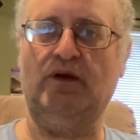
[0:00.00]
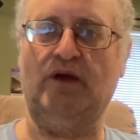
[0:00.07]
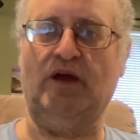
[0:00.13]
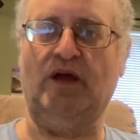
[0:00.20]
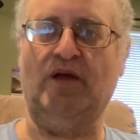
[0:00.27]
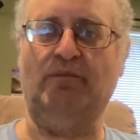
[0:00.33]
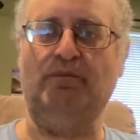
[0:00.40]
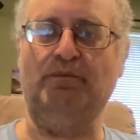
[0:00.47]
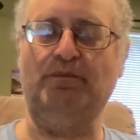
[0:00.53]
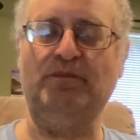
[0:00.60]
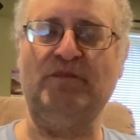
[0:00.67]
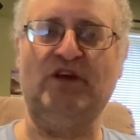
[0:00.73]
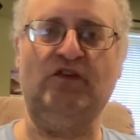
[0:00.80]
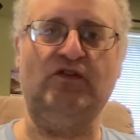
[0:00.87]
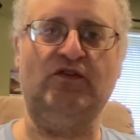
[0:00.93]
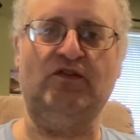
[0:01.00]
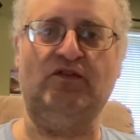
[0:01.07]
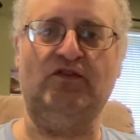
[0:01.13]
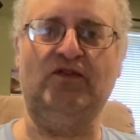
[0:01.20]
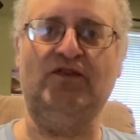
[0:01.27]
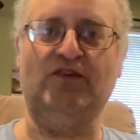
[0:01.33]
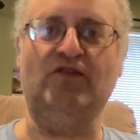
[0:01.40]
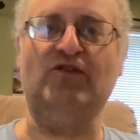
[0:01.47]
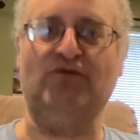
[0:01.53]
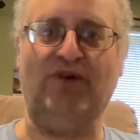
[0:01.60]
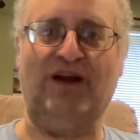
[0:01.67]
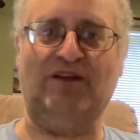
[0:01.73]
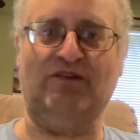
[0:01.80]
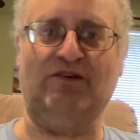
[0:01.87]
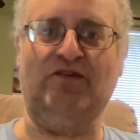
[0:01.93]
Um, let's just
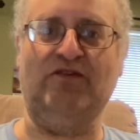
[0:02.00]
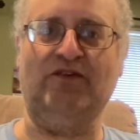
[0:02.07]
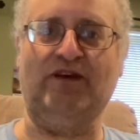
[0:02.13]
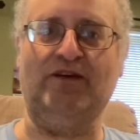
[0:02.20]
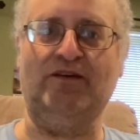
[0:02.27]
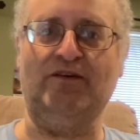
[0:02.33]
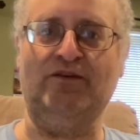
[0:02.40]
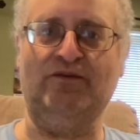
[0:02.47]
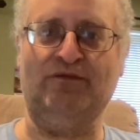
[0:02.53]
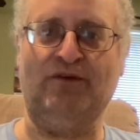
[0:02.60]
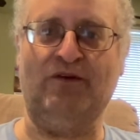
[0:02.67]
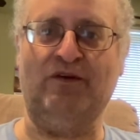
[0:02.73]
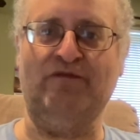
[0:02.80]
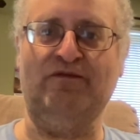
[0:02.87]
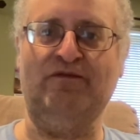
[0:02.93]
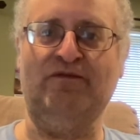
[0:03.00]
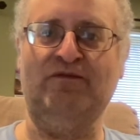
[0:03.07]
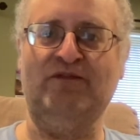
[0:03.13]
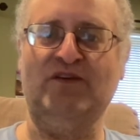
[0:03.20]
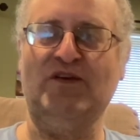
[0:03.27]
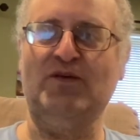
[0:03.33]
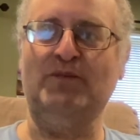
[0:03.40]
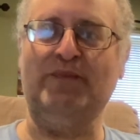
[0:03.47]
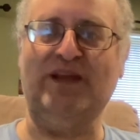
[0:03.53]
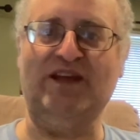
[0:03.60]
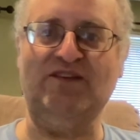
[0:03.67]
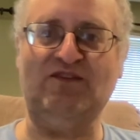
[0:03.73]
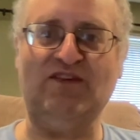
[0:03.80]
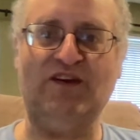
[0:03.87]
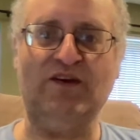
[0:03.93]
distract ourselves for a few
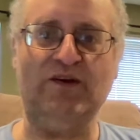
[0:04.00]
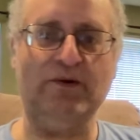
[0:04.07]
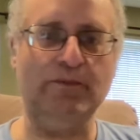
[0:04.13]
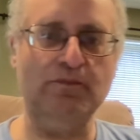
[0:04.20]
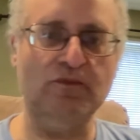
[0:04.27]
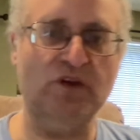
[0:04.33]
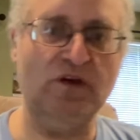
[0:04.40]
minutes here.